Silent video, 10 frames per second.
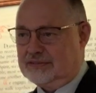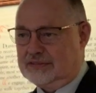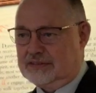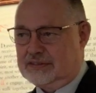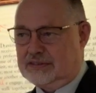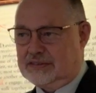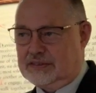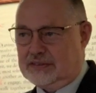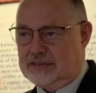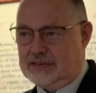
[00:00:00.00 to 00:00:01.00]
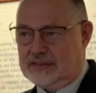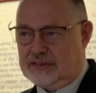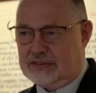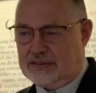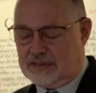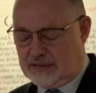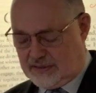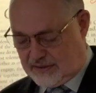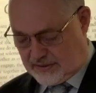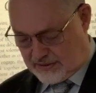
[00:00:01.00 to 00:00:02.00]

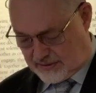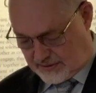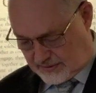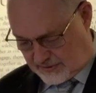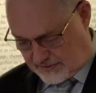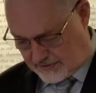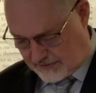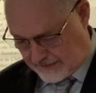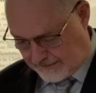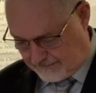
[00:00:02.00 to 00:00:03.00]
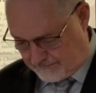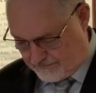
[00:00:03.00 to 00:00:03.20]
[no speech]